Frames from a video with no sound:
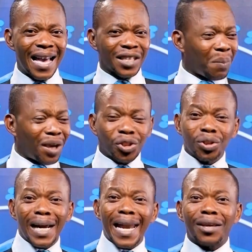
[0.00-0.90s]
Small
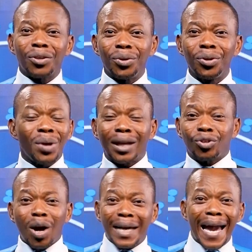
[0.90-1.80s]
children like you are
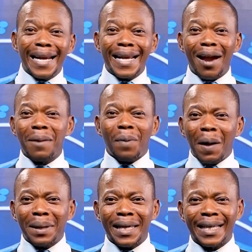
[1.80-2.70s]
talking anyhow in
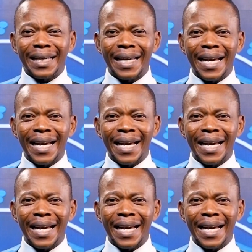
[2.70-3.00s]
public.